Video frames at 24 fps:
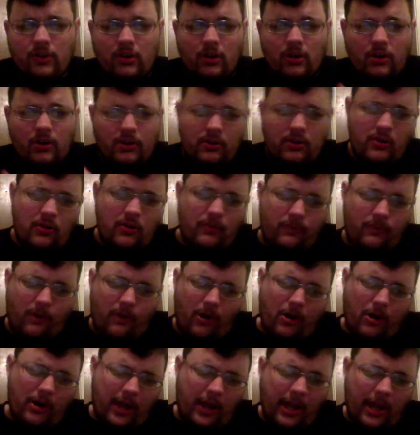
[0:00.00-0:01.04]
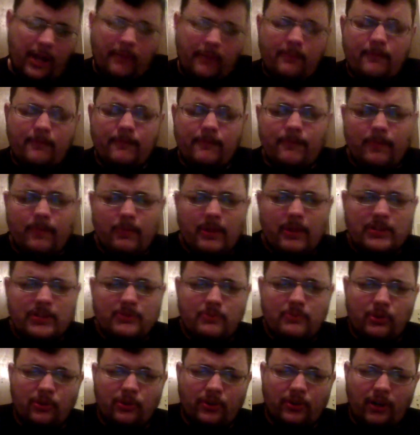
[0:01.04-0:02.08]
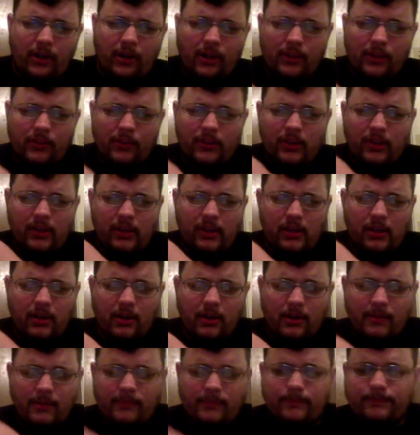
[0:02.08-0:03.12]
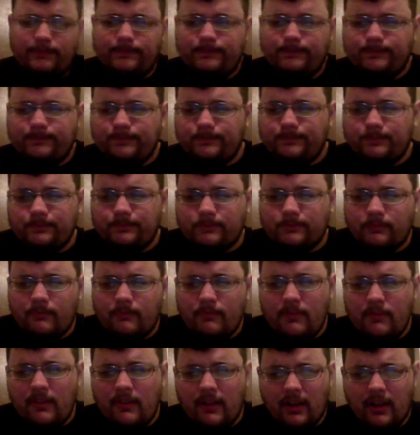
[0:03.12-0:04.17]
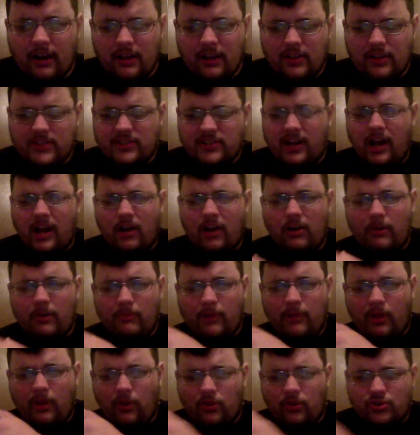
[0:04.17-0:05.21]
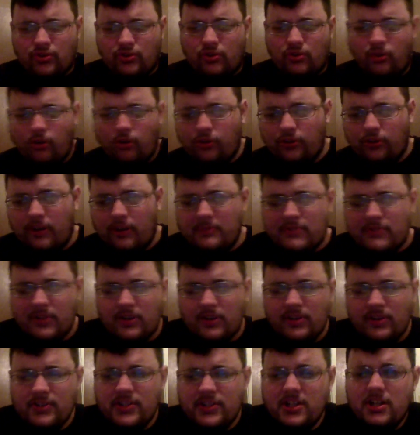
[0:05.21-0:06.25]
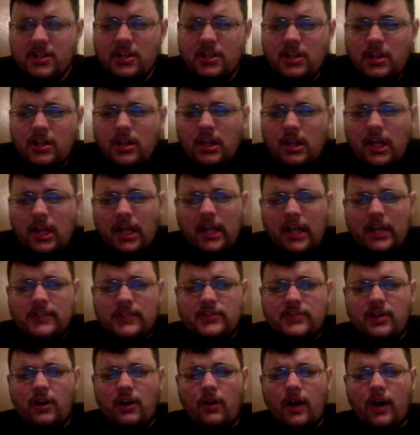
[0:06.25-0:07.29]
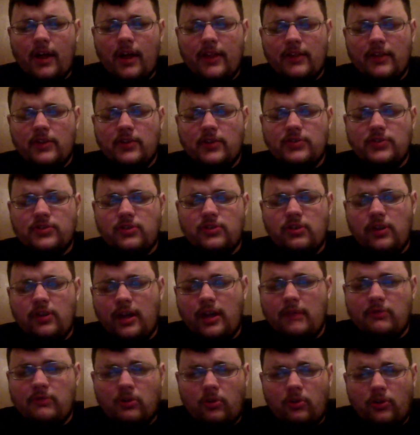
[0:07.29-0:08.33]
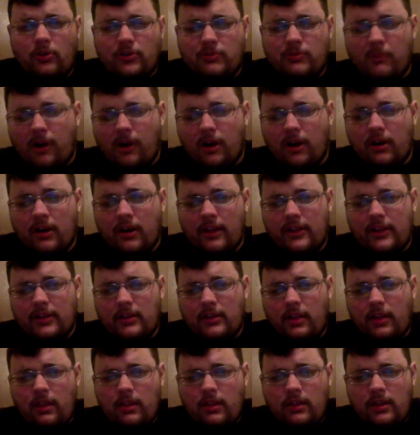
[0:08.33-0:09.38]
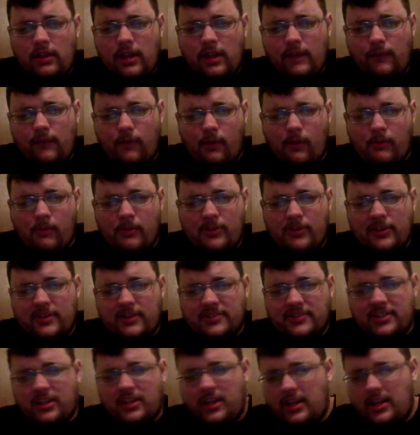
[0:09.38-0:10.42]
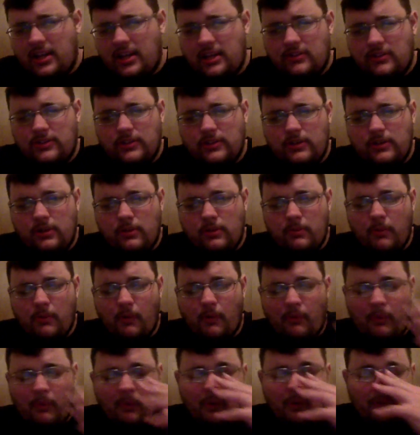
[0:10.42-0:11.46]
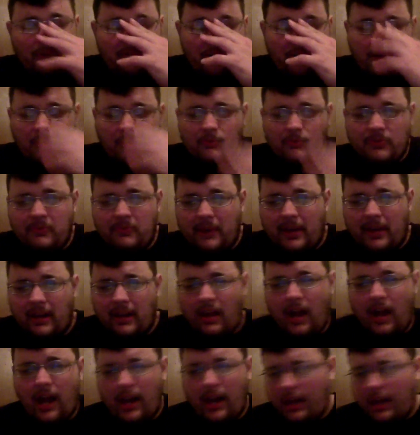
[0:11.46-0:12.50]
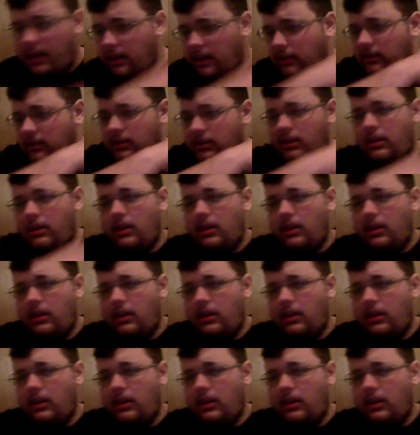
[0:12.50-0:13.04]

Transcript: new card game that's built on the kind of the Skyrim, the Elder Scrolls type series. And so I think those 2 games are really smart. I think for Bethesda getting into mobile phones, making high-end